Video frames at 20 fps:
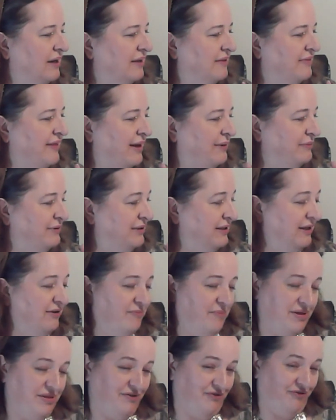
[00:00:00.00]
that would leave
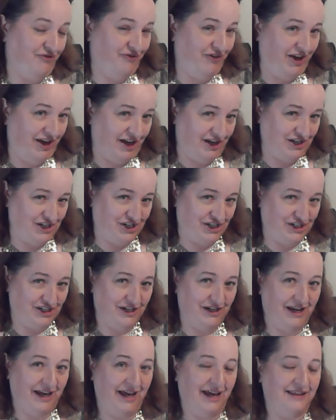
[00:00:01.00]
me the fish,
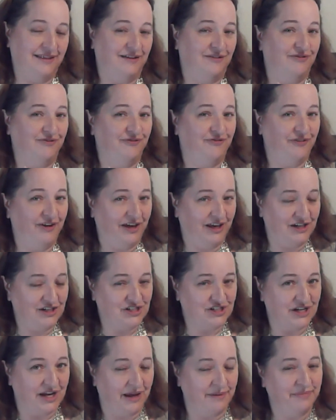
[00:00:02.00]
and the
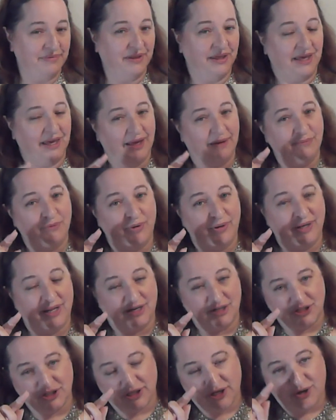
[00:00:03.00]
fish I'm thinking I'm going to
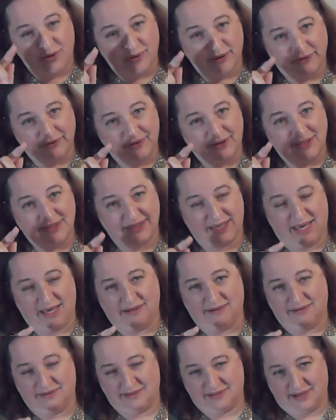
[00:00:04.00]
actually quilt the
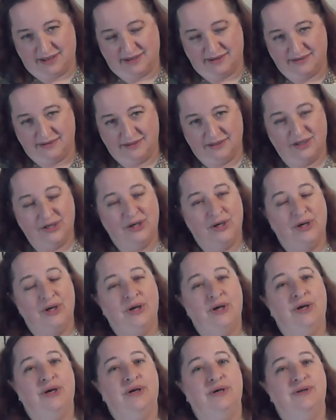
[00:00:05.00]
scales on.
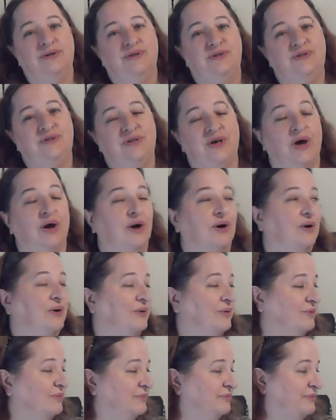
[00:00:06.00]

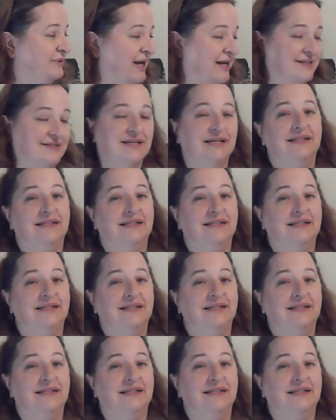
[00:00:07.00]
So that's a